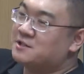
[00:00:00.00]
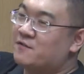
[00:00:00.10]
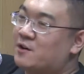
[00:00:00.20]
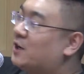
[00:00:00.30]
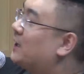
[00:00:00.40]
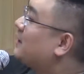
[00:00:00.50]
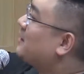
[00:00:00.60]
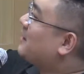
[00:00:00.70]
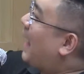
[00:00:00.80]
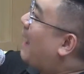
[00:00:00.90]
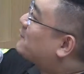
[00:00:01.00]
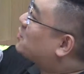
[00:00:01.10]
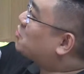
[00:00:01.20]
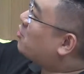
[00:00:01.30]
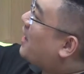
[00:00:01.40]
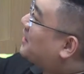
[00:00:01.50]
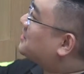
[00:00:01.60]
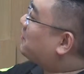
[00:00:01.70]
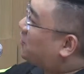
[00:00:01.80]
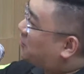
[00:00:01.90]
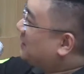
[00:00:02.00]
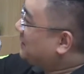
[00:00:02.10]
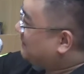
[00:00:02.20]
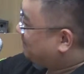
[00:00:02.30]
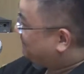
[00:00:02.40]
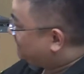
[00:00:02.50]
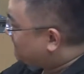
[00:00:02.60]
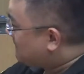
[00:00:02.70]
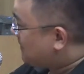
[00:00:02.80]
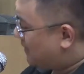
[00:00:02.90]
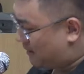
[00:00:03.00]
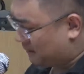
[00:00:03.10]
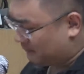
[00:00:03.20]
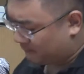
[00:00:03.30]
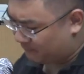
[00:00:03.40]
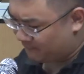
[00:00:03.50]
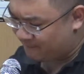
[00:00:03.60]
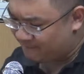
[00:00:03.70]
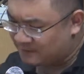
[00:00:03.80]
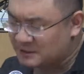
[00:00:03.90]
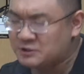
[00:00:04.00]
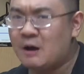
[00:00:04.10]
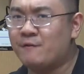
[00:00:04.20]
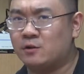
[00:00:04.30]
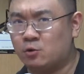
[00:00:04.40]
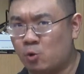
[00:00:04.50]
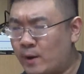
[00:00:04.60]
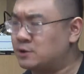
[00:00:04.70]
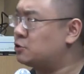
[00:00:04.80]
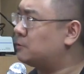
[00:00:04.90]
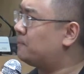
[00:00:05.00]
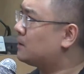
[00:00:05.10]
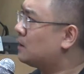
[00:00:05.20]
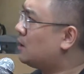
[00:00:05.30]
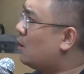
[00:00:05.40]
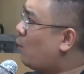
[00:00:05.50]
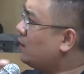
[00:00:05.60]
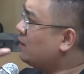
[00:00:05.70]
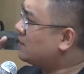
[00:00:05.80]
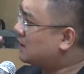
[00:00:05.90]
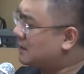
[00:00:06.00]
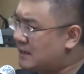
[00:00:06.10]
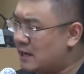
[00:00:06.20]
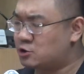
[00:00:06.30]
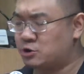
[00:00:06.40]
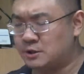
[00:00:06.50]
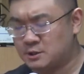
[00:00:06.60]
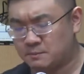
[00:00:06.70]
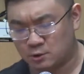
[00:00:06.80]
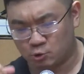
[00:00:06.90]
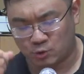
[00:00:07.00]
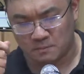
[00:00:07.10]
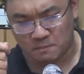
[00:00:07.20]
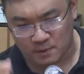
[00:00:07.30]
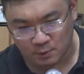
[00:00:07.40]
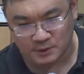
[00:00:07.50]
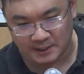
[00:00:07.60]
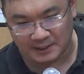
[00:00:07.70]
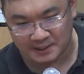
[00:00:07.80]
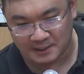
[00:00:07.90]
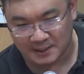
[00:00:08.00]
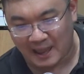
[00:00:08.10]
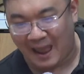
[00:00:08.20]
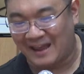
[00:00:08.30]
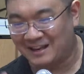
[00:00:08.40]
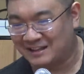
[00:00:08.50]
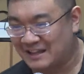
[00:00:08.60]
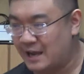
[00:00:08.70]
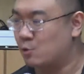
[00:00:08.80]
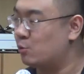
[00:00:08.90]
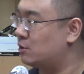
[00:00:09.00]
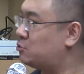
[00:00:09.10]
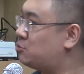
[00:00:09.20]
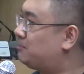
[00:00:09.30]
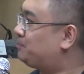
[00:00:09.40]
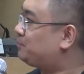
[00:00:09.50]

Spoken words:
is a very abstract, very philosophical question. What are the connections between music and language?